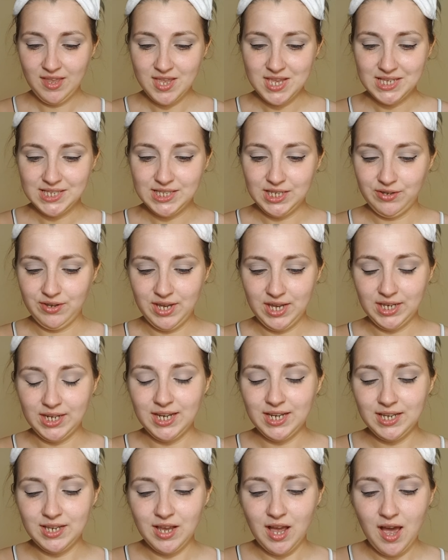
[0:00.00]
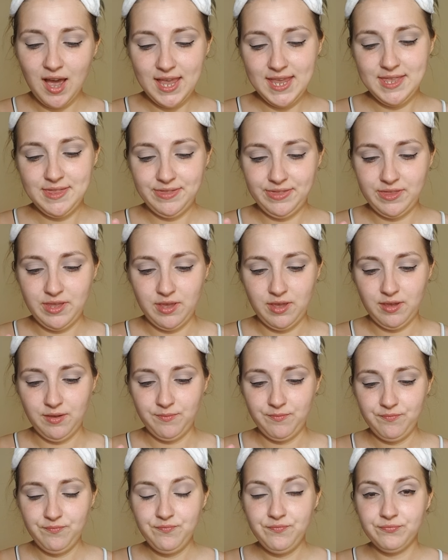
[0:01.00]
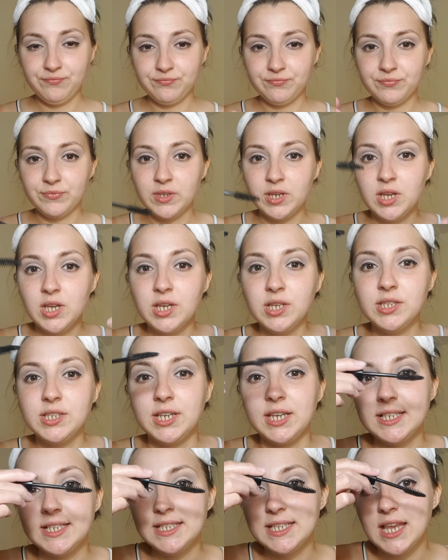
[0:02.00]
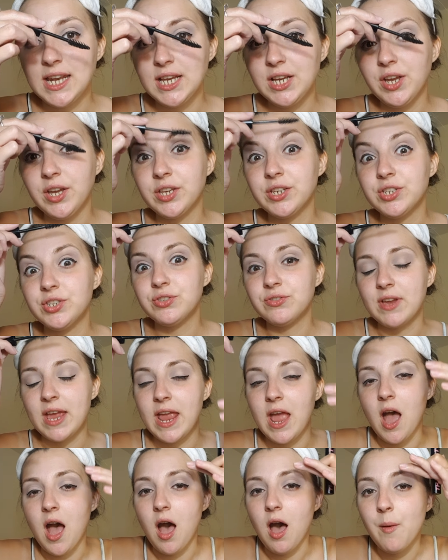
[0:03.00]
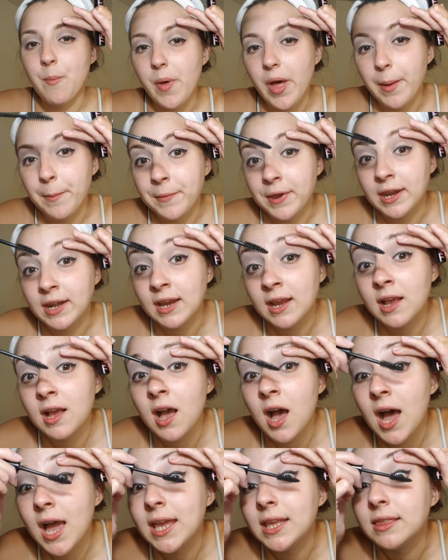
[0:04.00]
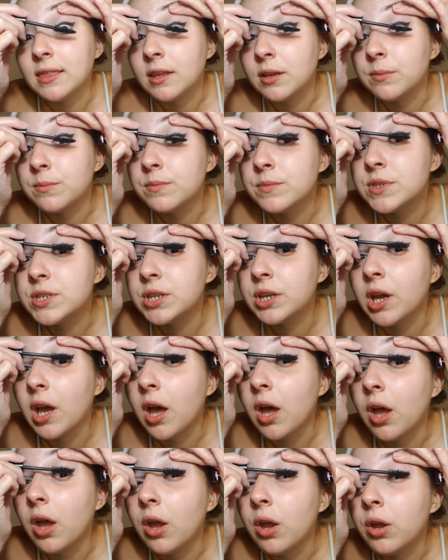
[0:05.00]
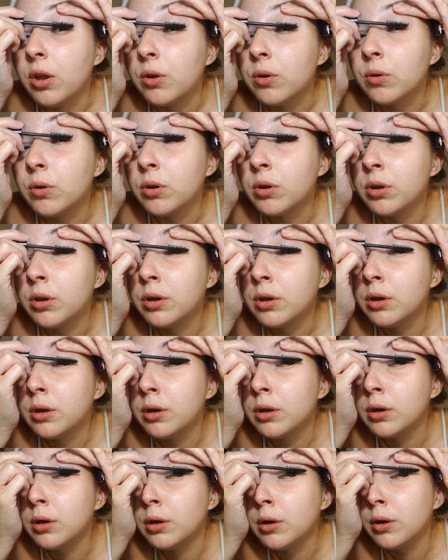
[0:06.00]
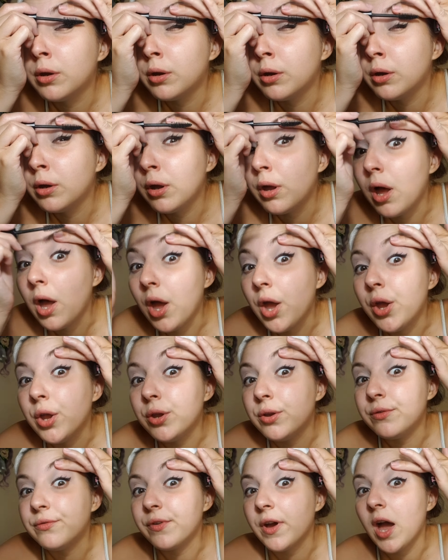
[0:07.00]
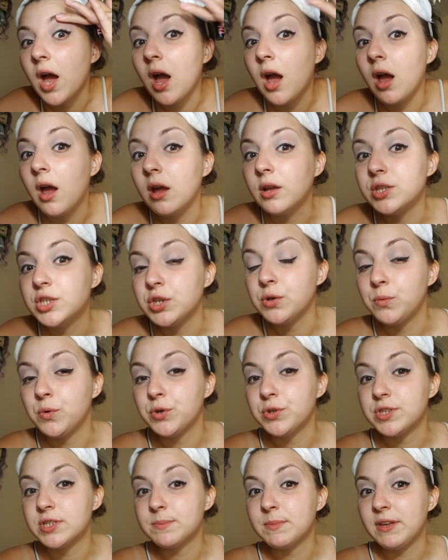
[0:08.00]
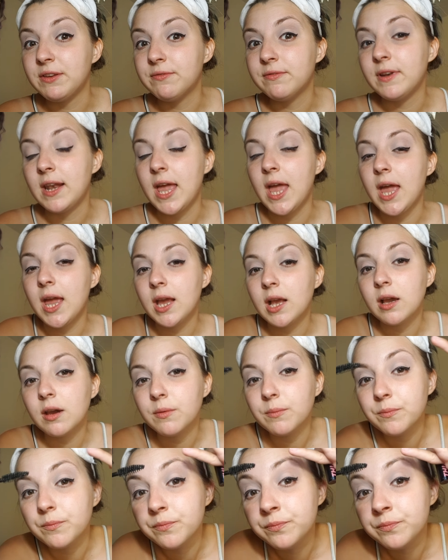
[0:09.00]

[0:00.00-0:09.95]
So I'm going to guide them to, instead of going straight up, I'm going to guide them to go over towards my flick.